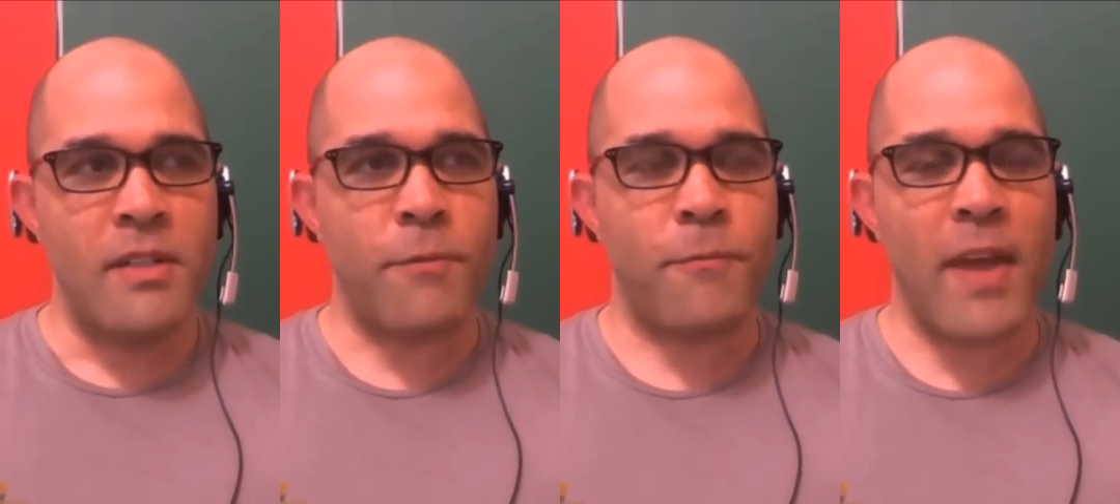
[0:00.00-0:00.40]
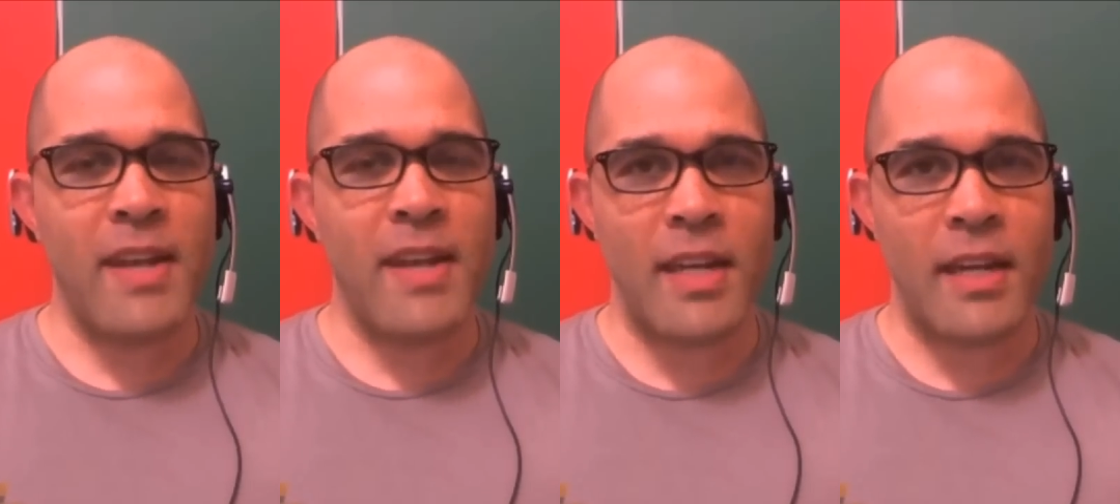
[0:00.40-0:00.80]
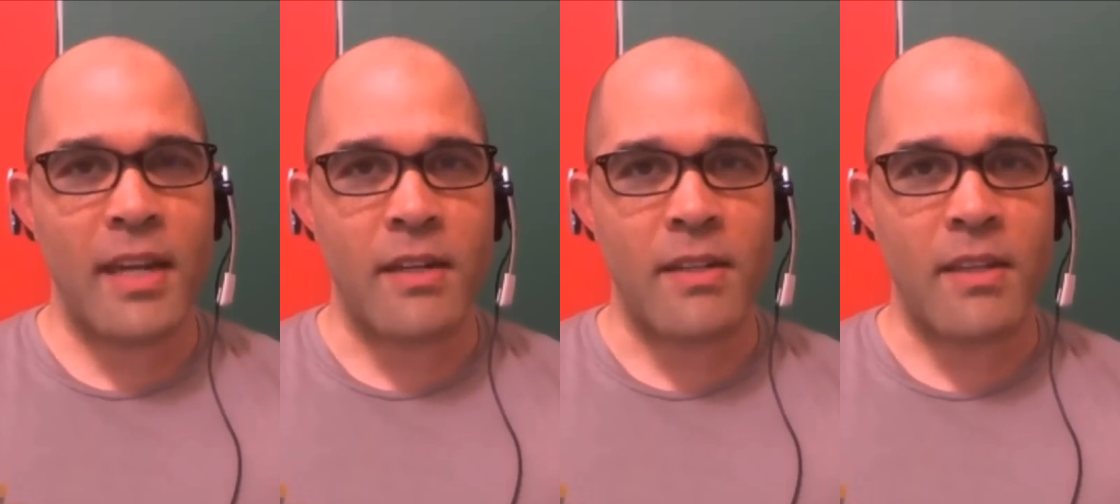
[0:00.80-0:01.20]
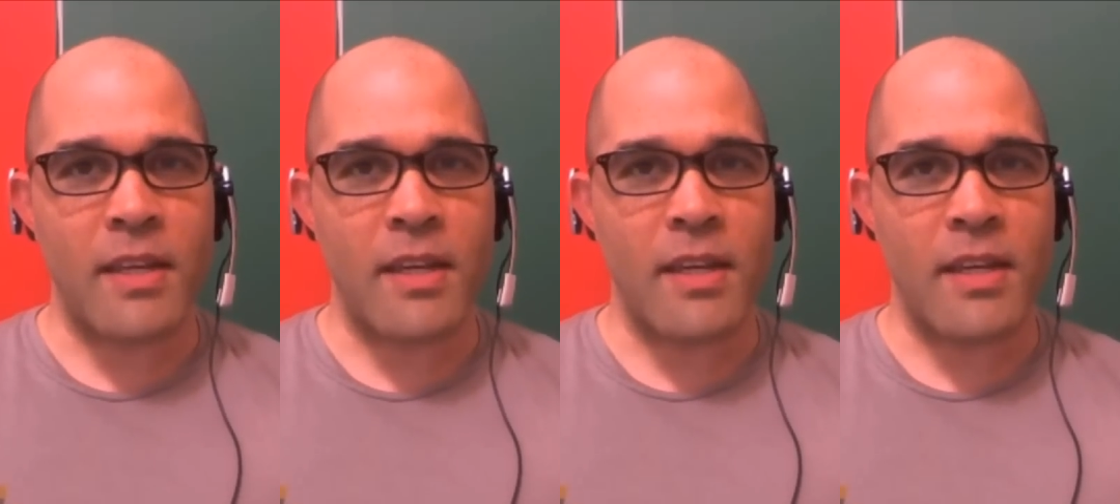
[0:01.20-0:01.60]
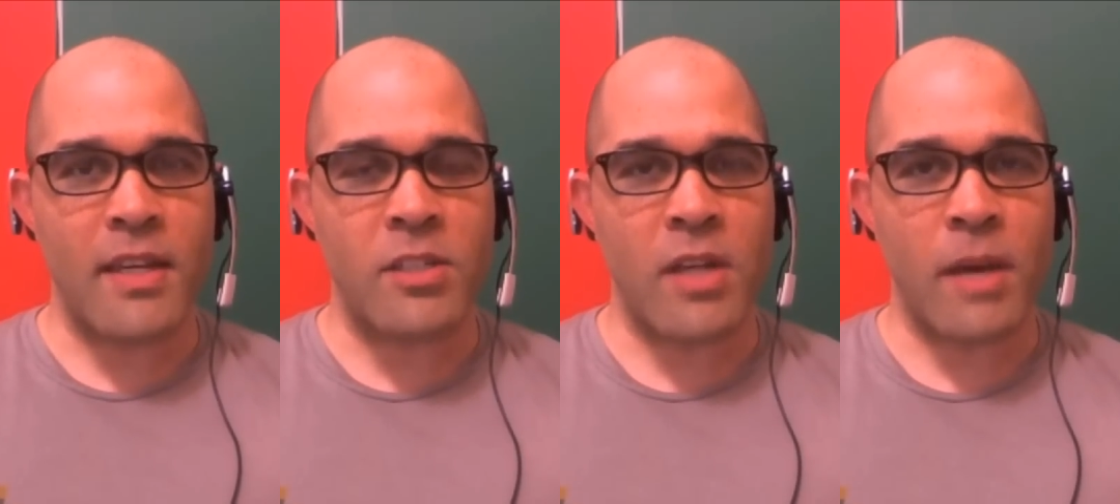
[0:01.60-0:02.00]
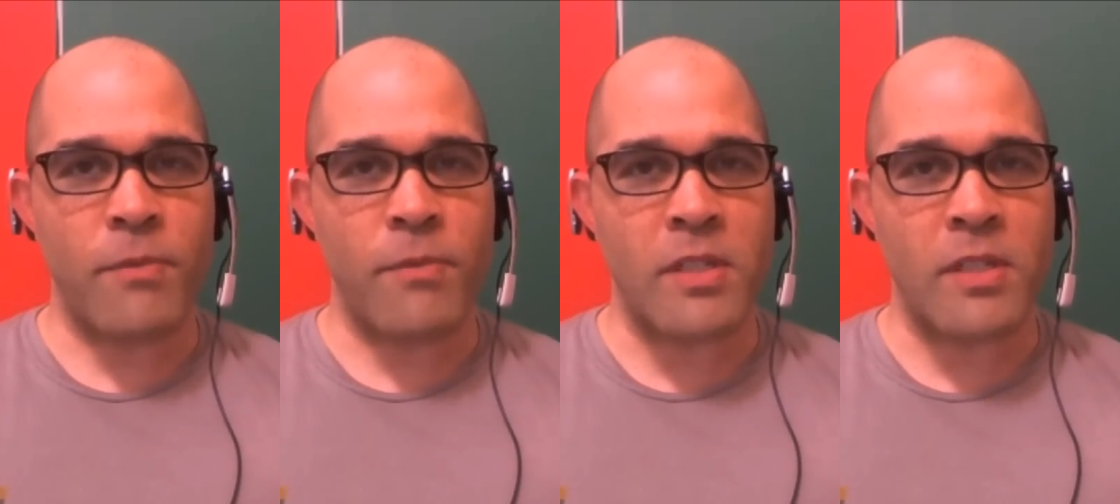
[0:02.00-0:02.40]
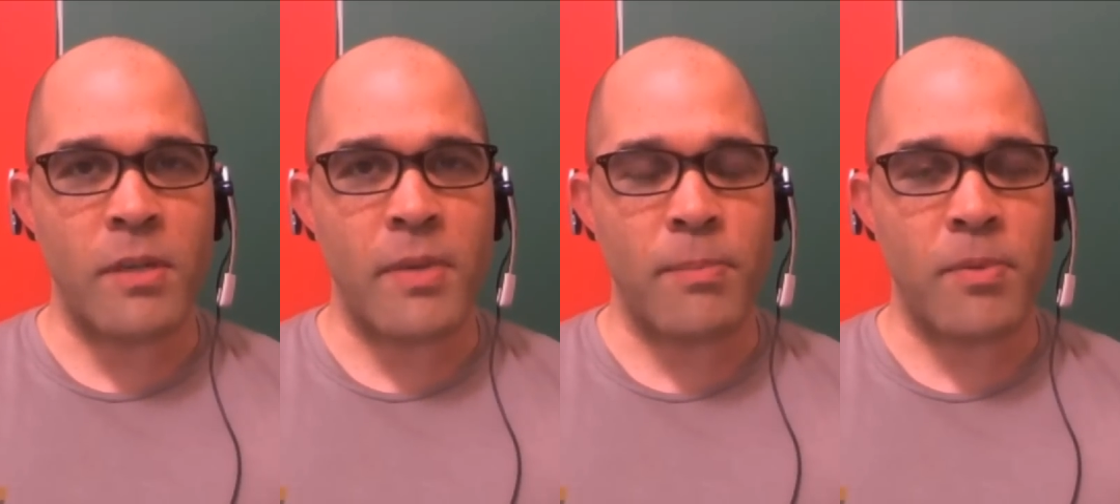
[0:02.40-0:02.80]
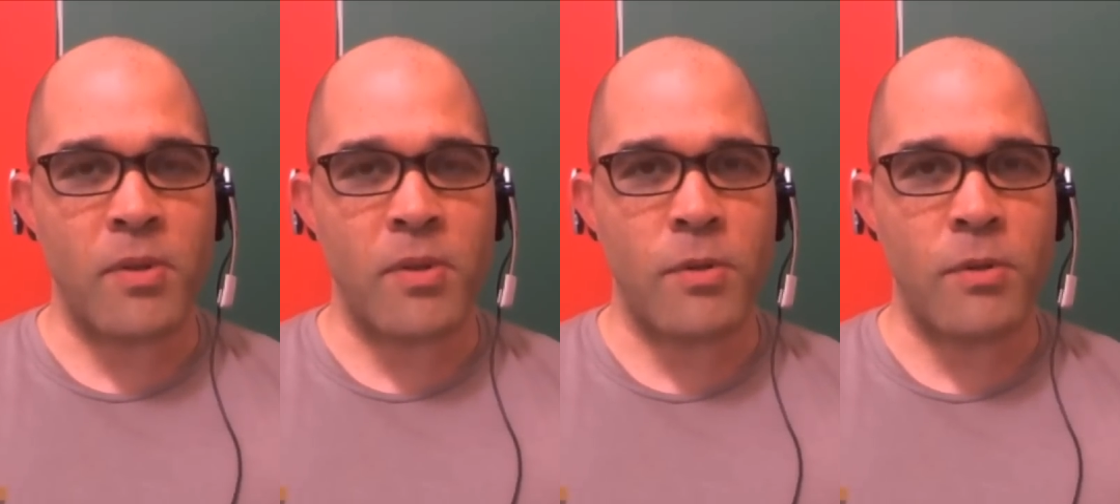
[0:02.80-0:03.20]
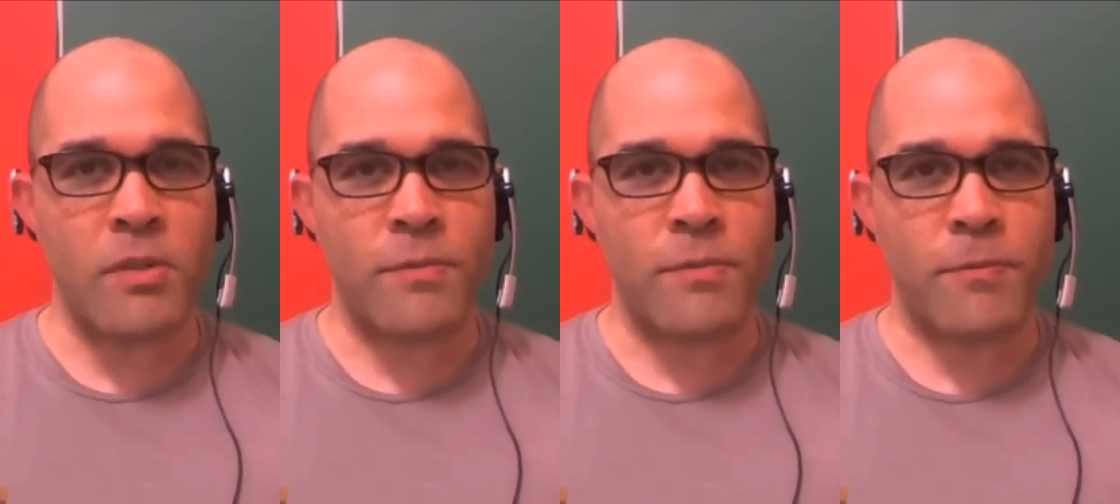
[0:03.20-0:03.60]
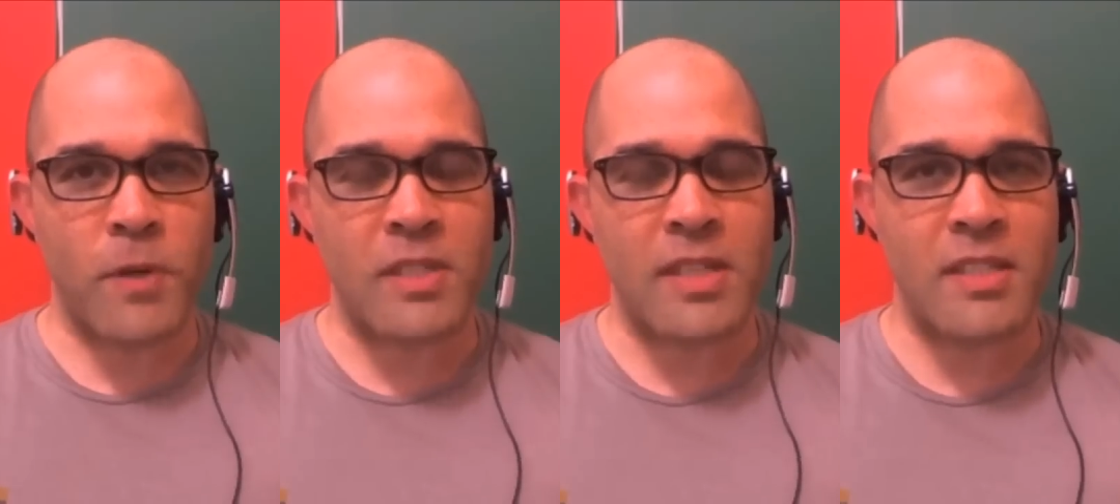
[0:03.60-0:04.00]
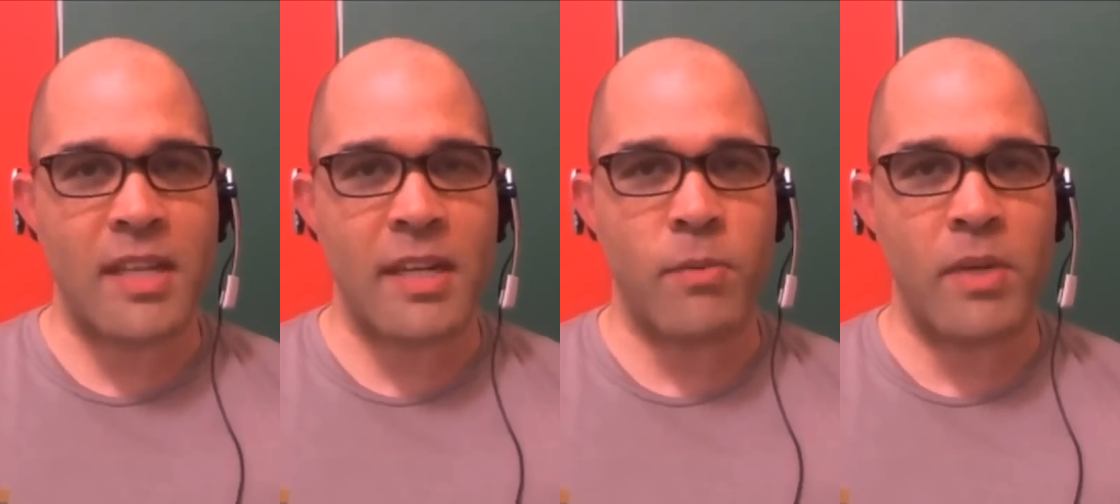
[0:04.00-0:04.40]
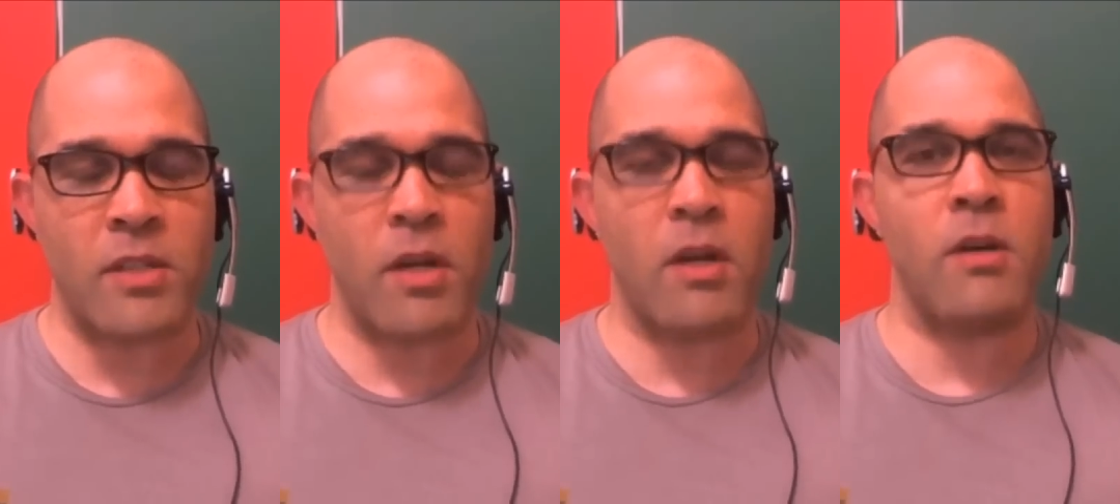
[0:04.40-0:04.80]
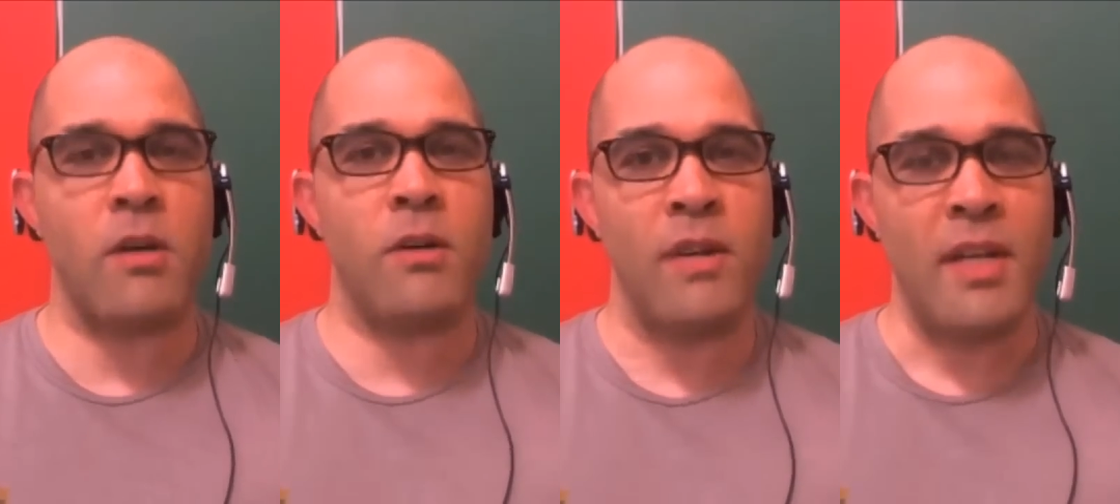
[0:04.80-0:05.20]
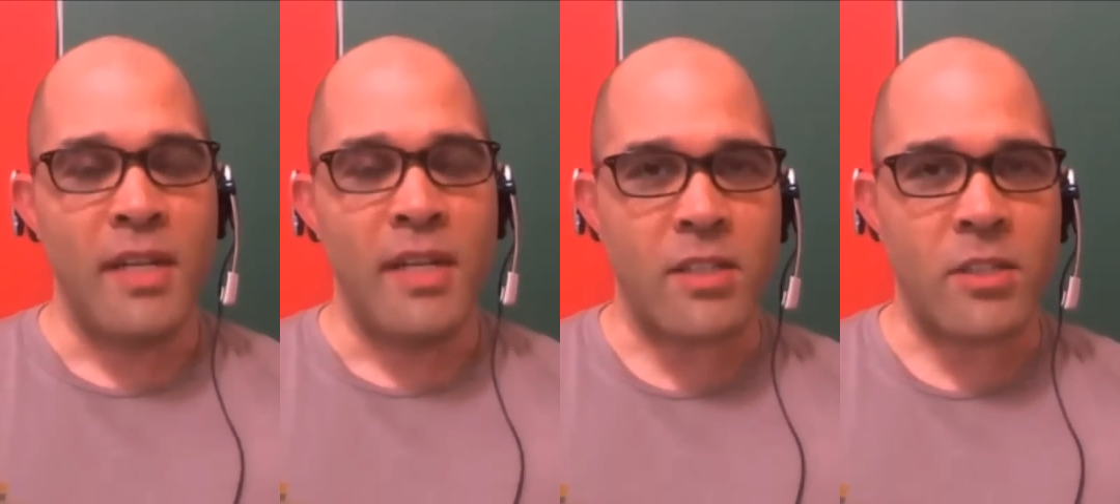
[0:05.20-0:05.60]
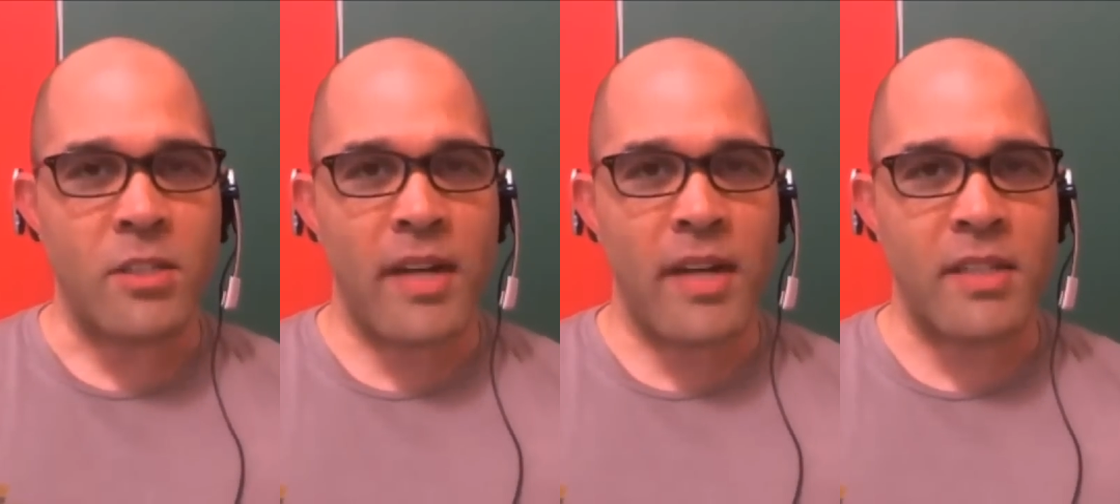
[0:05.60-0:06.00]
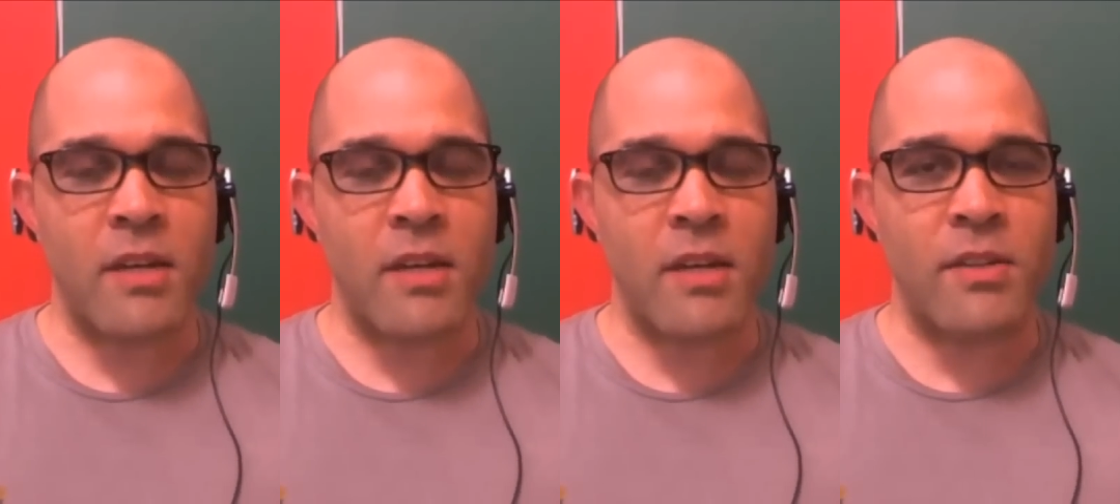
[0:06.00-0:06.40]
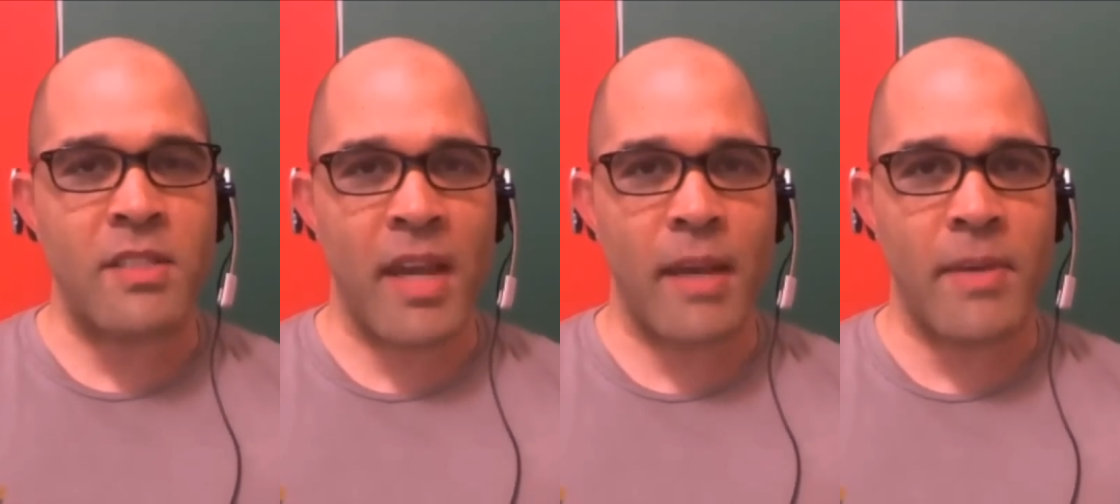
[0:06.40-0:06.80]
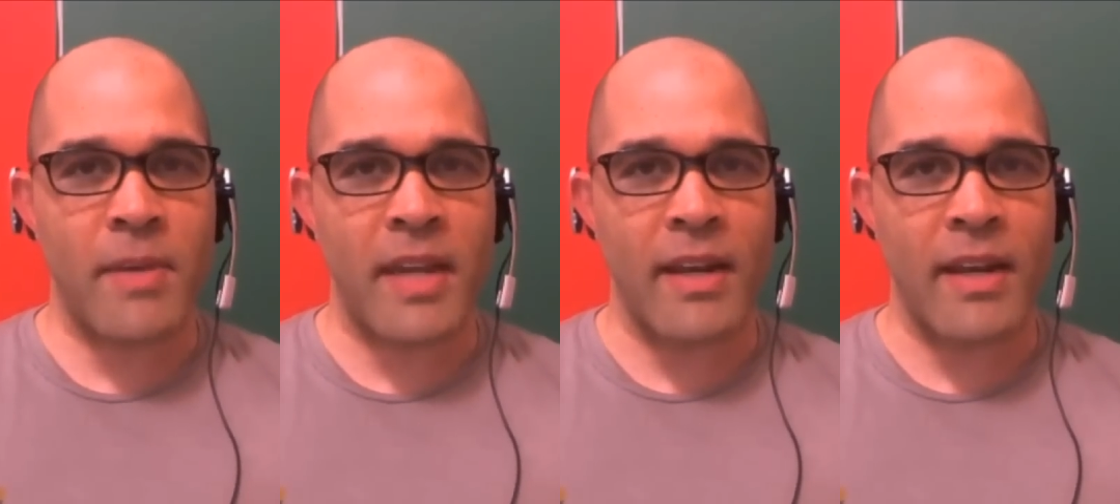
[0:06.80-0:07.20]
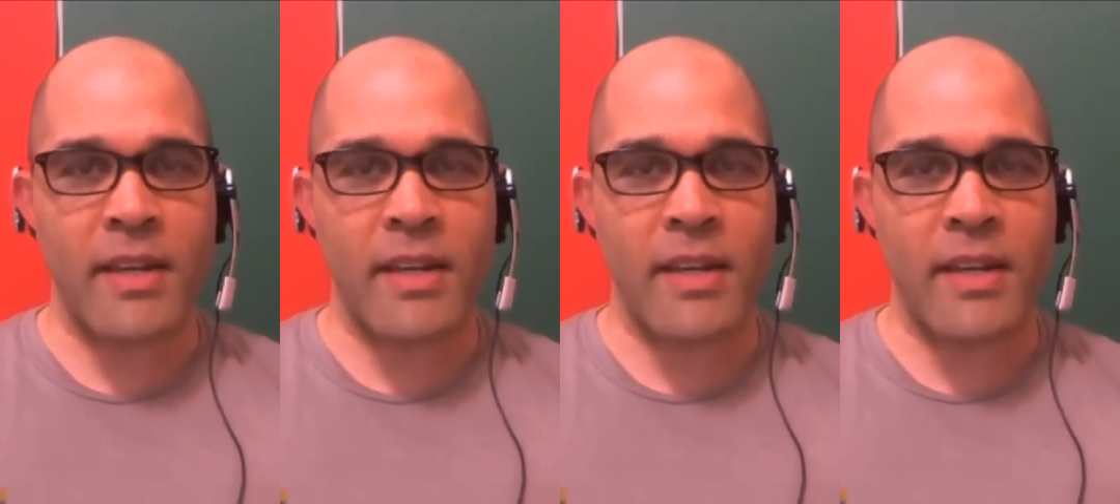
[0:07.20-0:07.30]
defending the eShop version to people whose first instinct was, oh, he's just trying to sell the same game again.